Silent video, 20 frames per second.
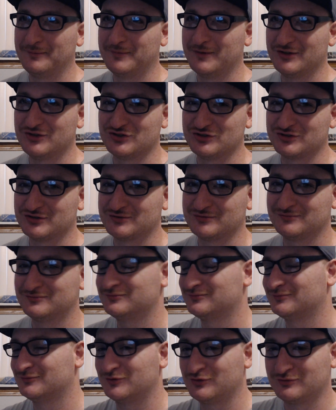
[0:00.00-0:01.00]
They just
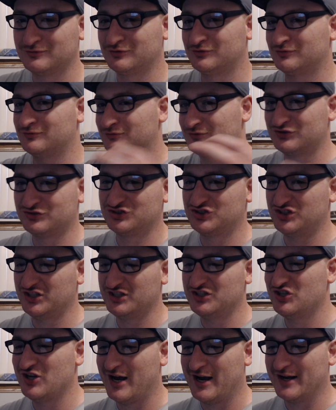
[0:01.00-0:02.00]

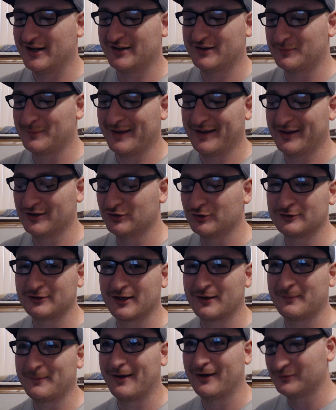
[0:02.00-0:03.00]
CGI'd it to make it look
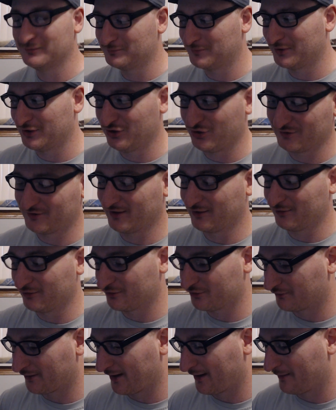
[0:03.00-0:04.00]
like a mountain, but you can tell it's
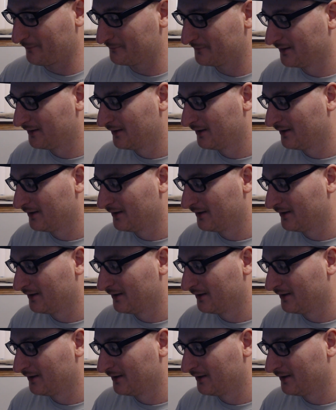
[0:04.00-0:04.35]
a ramp.